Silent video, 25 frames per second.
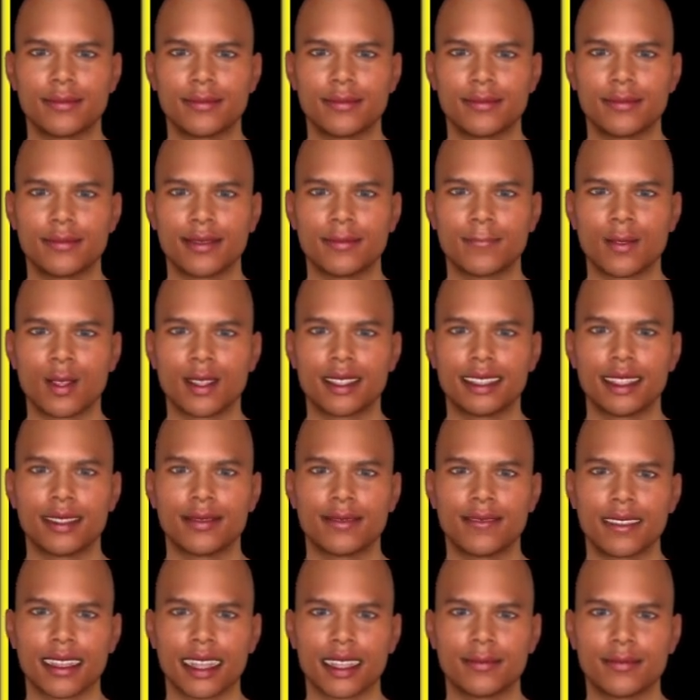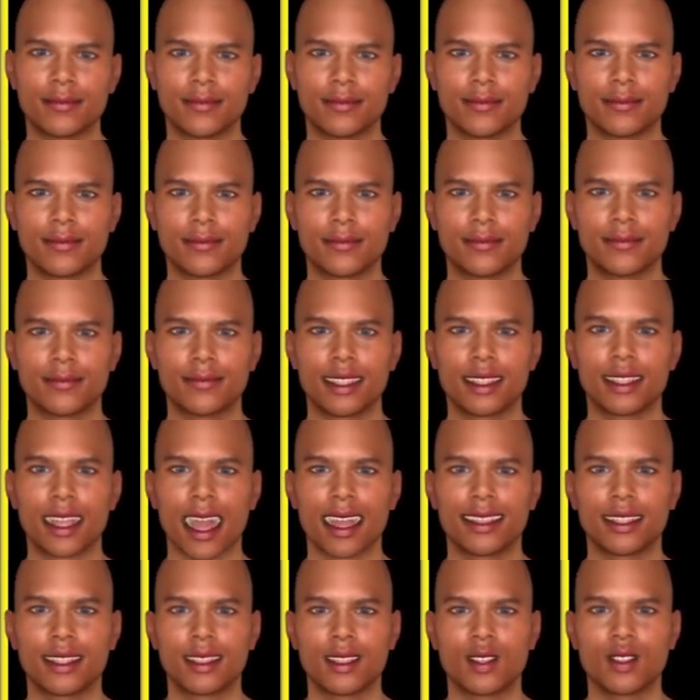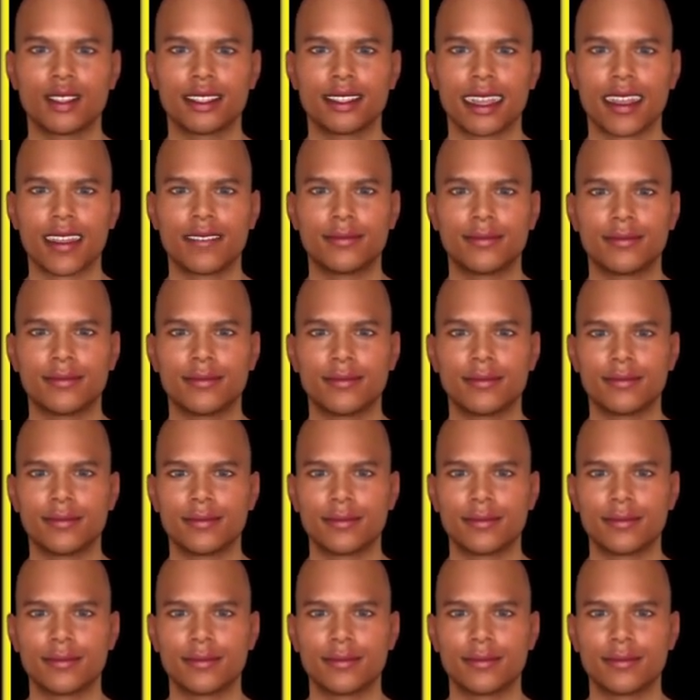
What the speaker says: Chapter 5, verse 7 says,